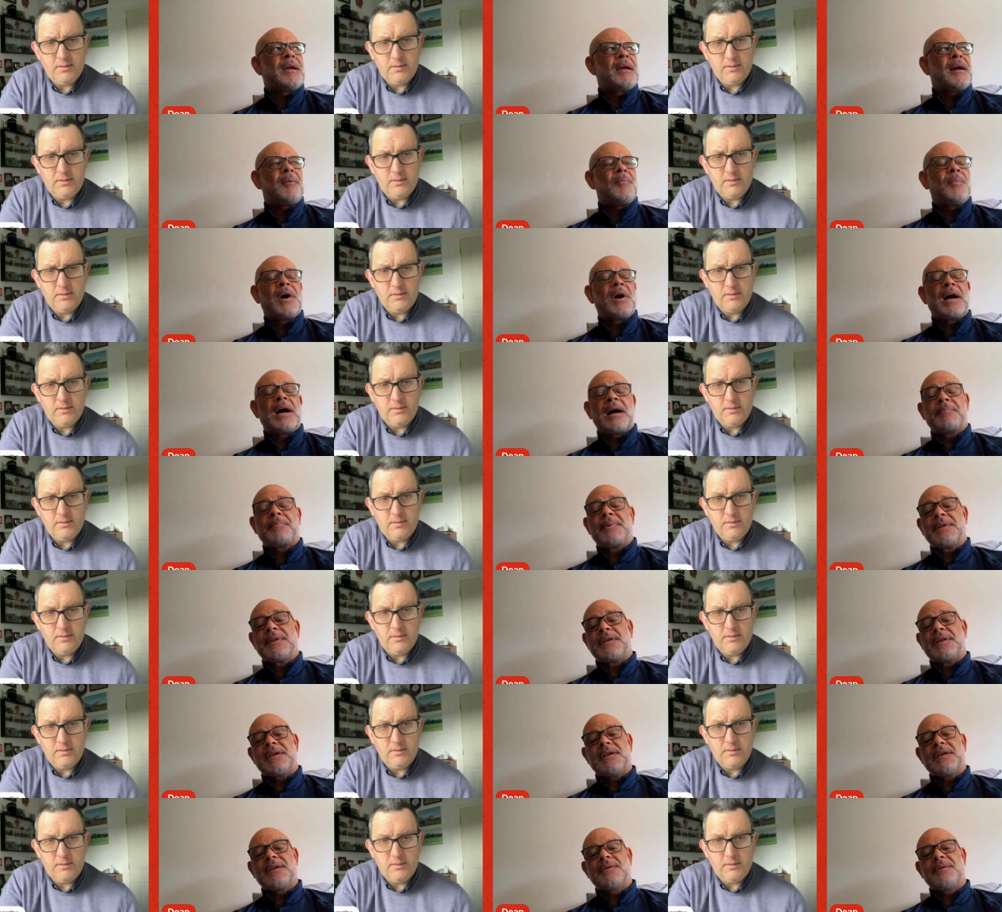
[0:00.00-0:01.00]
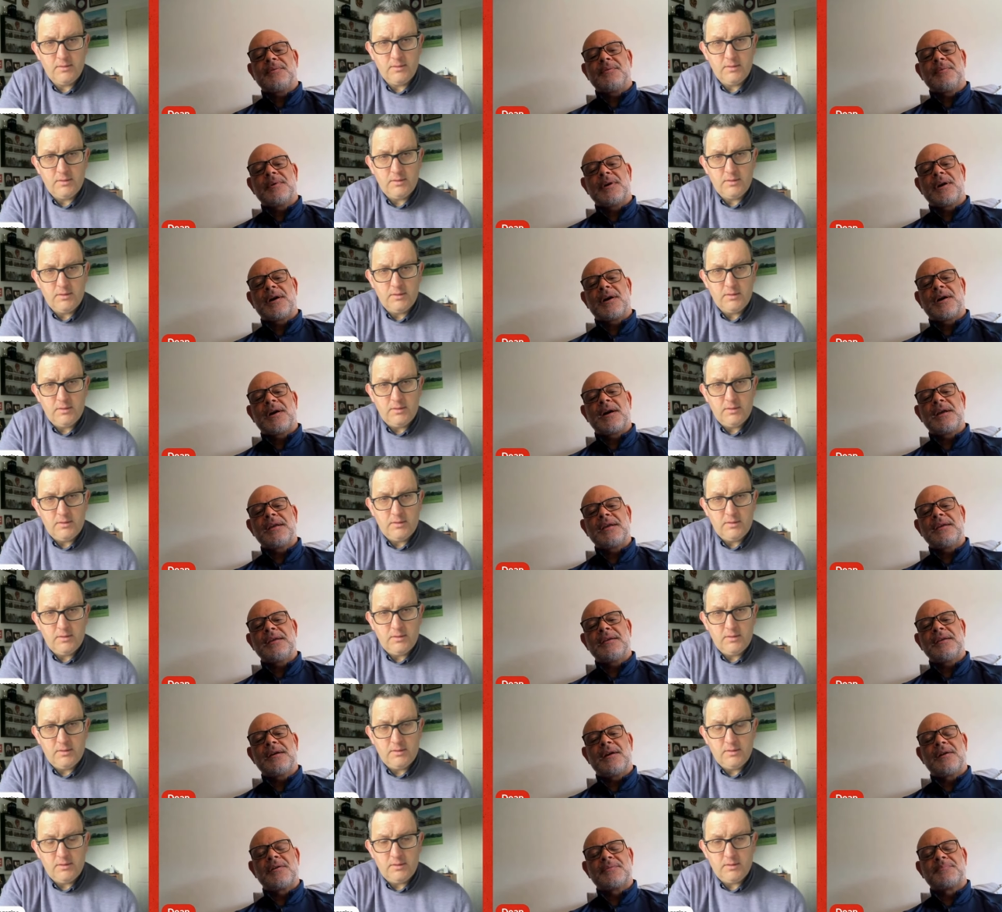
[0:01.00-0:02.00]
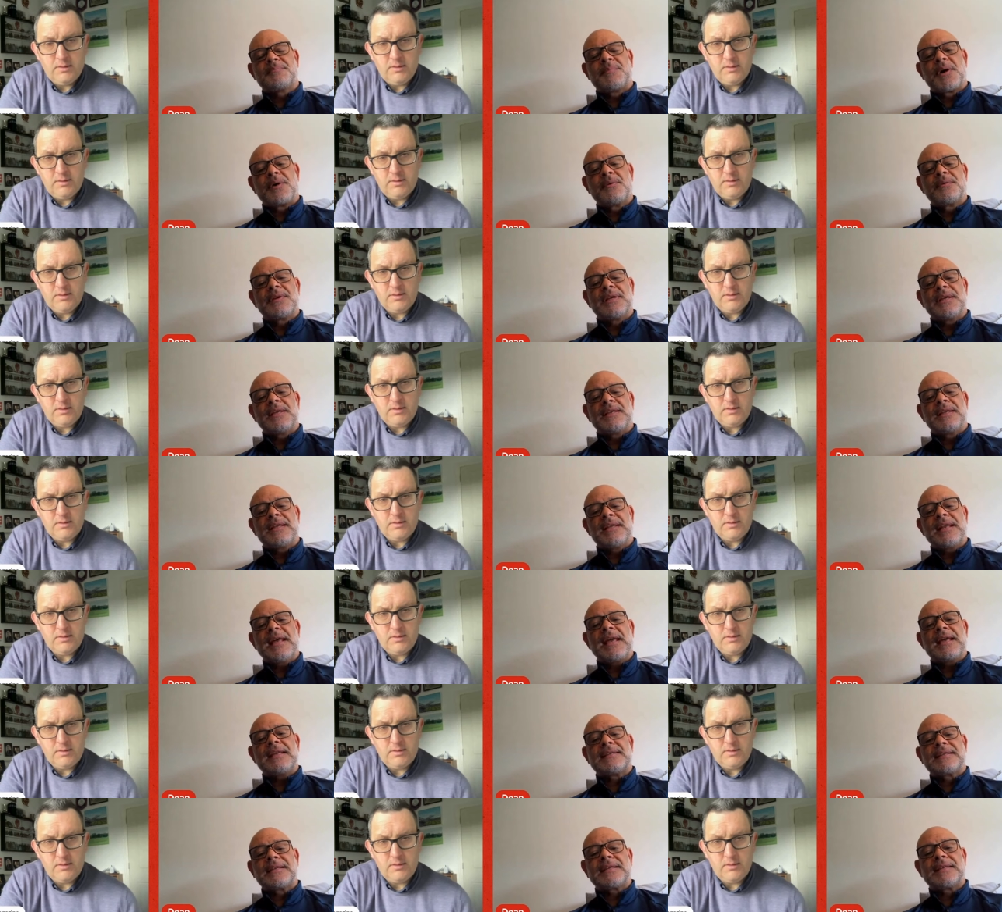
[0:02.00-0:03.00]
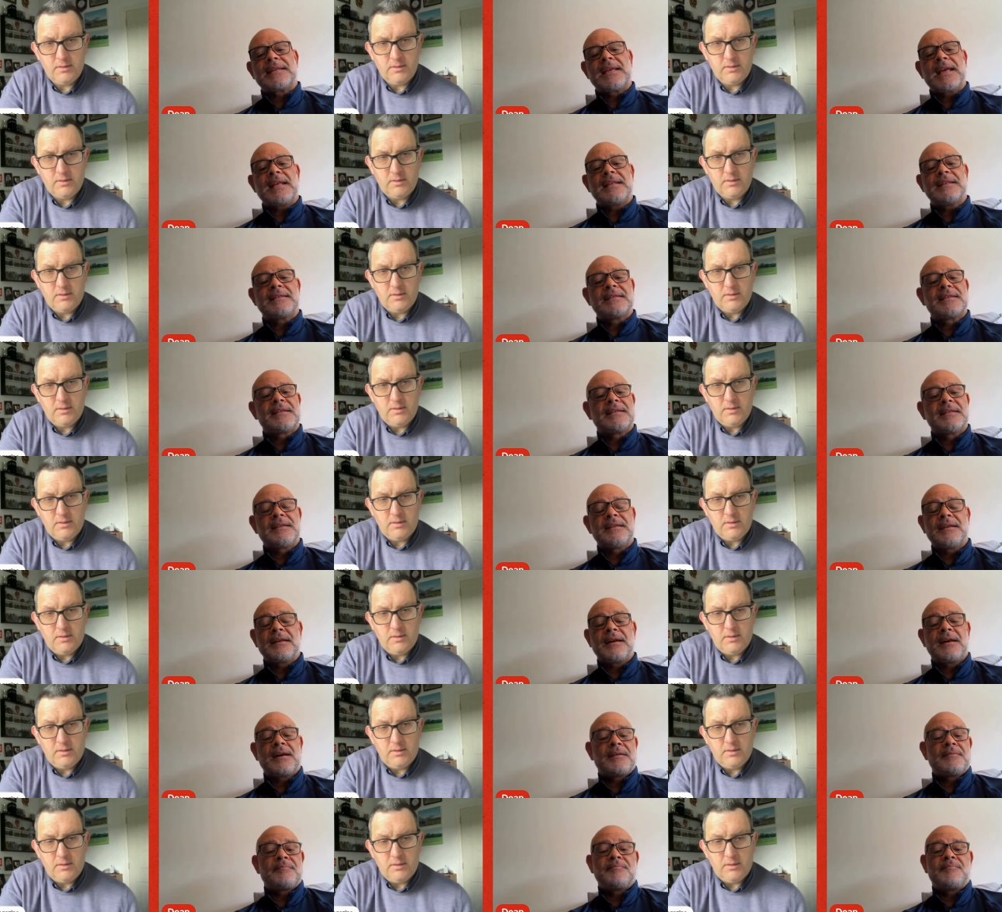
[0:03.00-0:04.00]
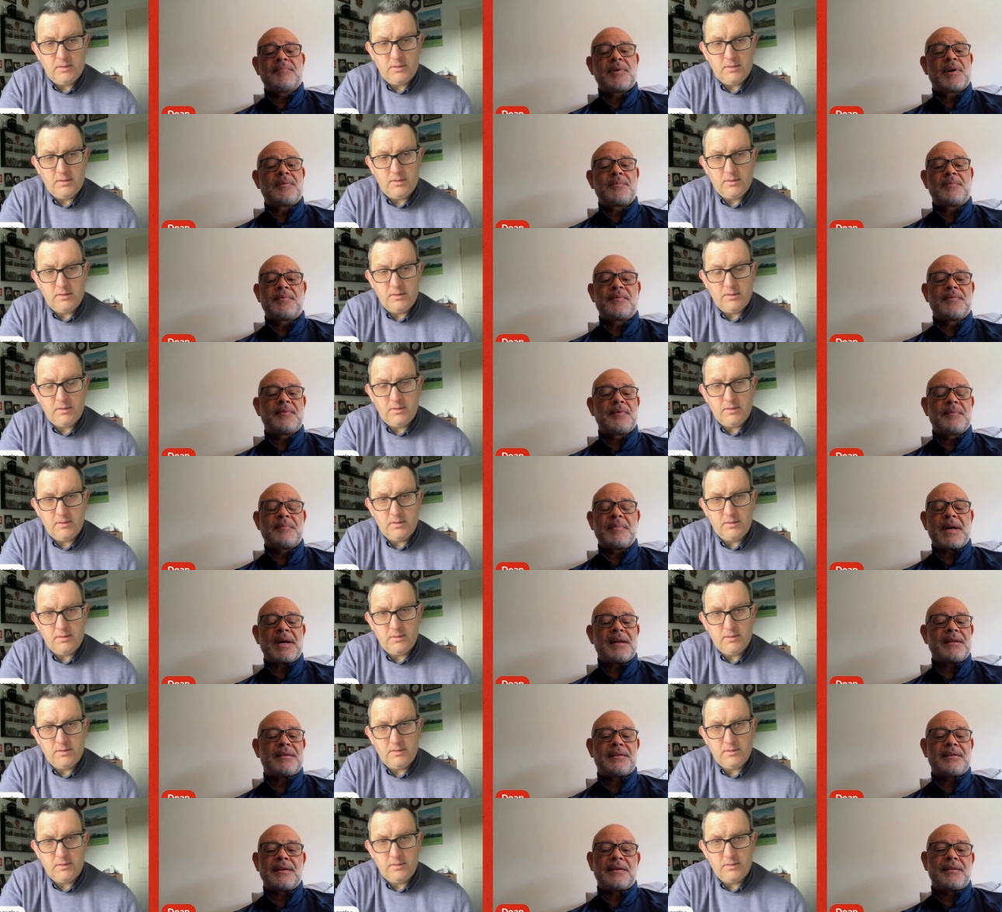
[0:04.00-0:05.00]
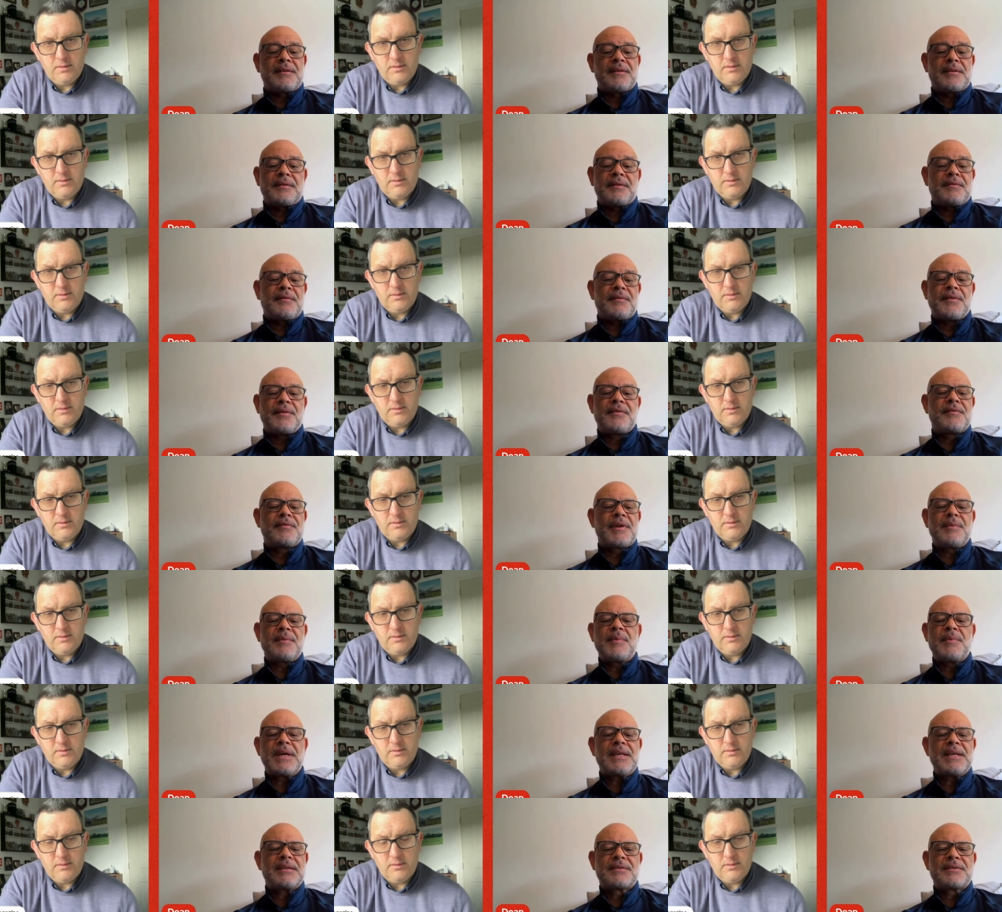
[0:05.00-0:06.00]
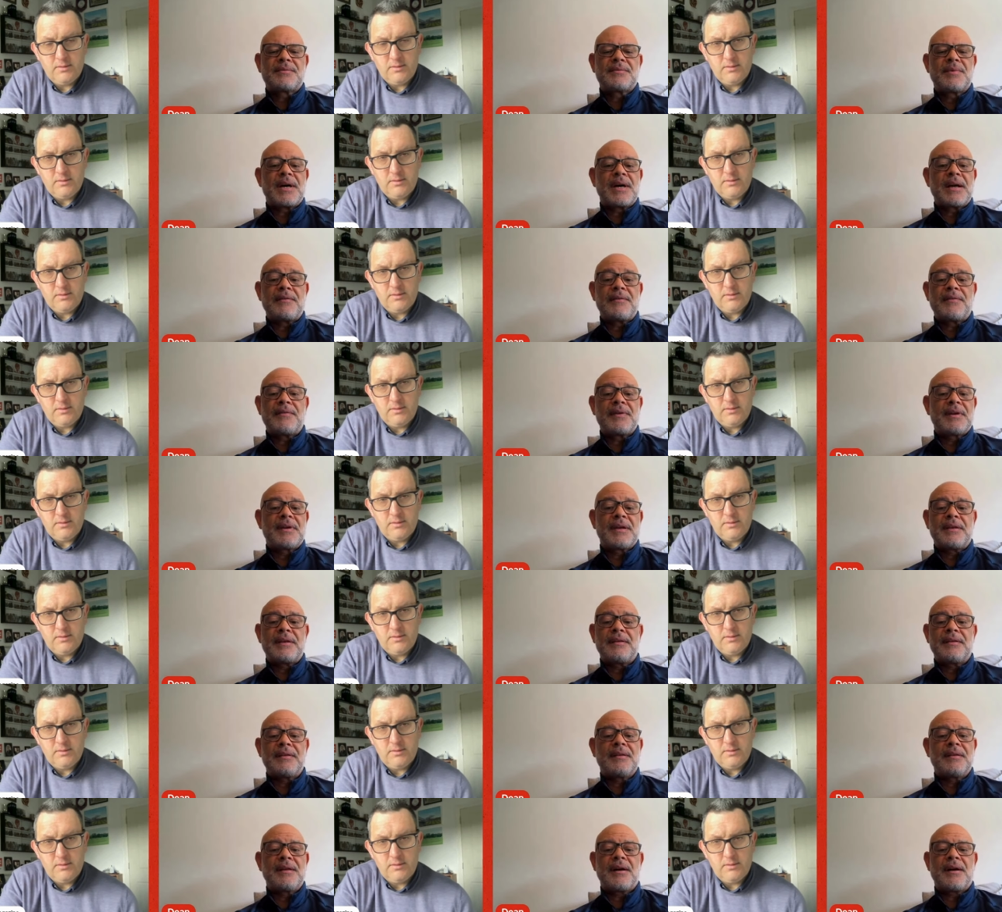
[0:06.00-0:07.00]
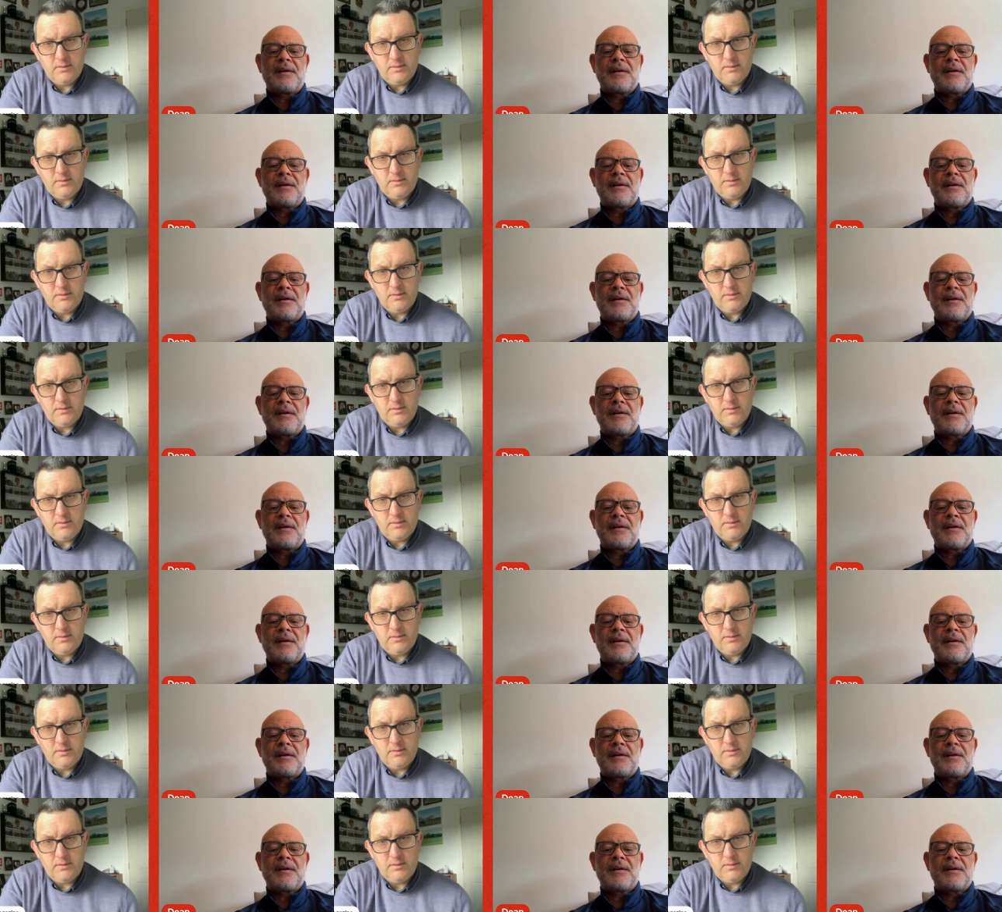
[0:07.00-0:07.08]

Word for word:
Speaker 1: and what happened to you? I I was bowling in the nets at Kent and I uh, bowled for about know, three mm. weeks, whatever, and I